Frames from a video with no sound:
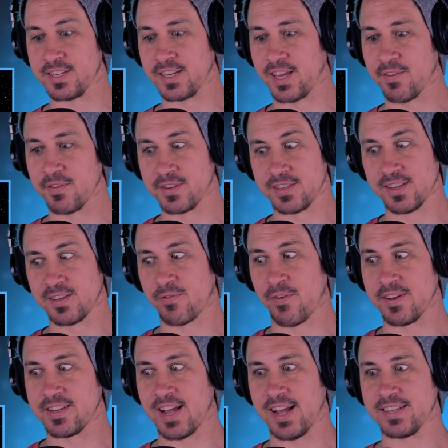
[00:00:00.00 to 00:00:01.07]
to give us this
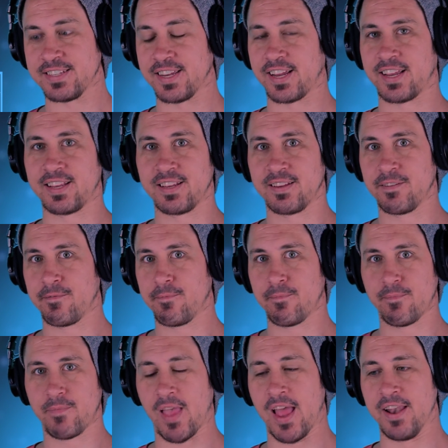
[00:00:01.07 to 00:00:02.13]
fantastic
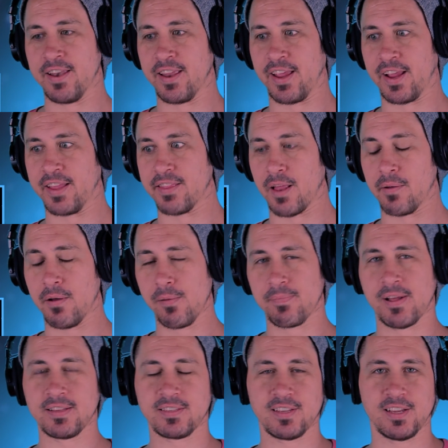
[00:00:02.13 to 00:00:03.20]
ending, and then, oh,
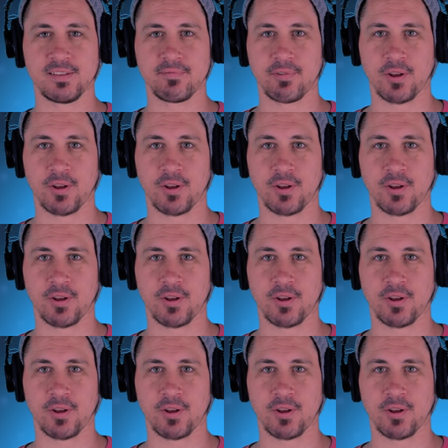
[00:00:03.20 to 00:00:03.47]
that's it.